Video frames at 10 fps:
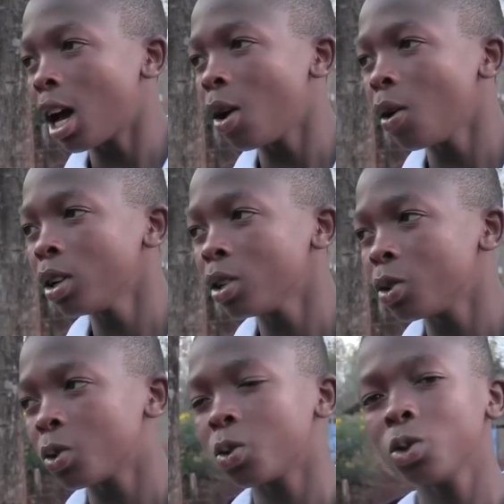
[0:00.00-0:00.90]
I want
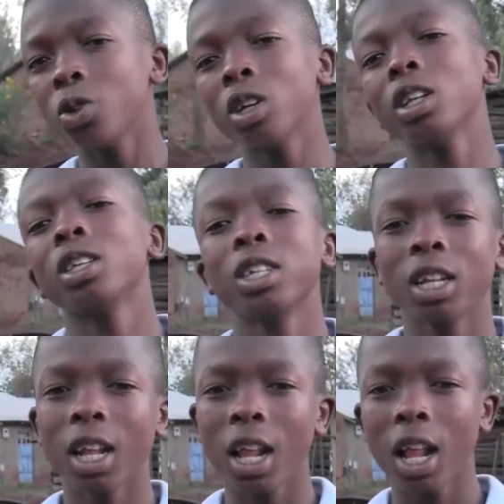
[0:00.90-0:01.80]
to join
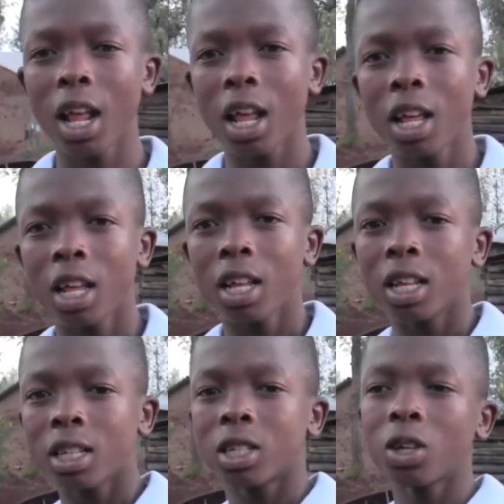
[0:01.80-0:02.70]

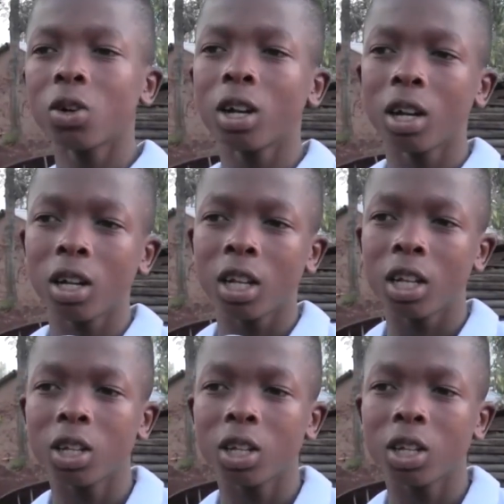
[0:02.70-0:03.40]
secondary